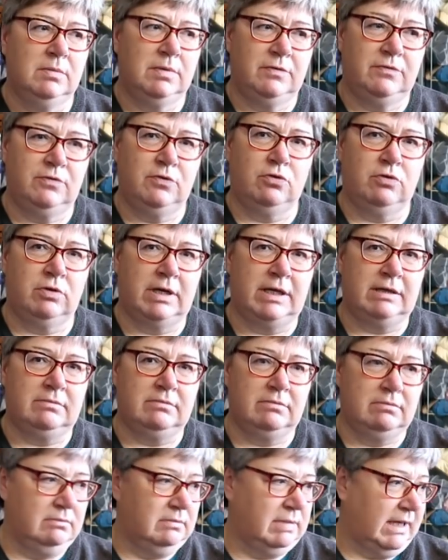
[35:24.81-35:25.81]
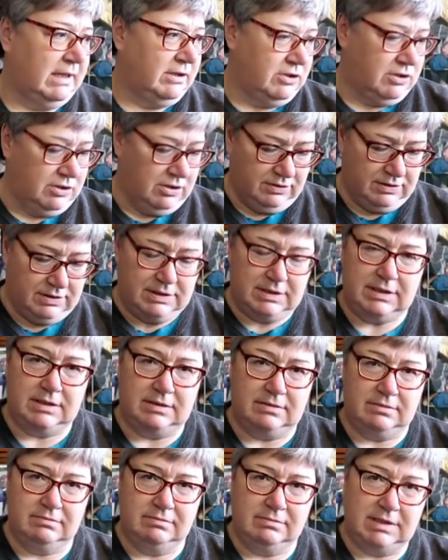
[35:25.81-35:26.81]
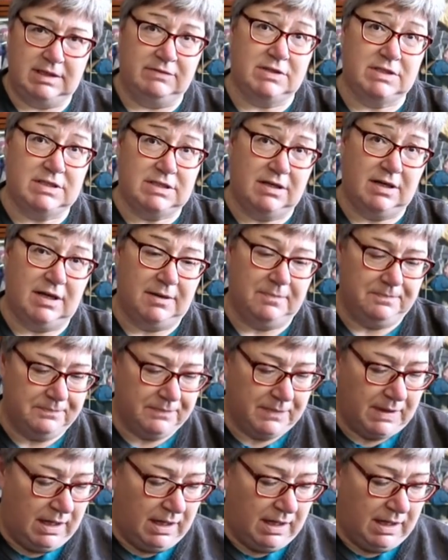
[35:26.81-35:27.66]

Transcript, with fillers: before I had the chance to give it to her.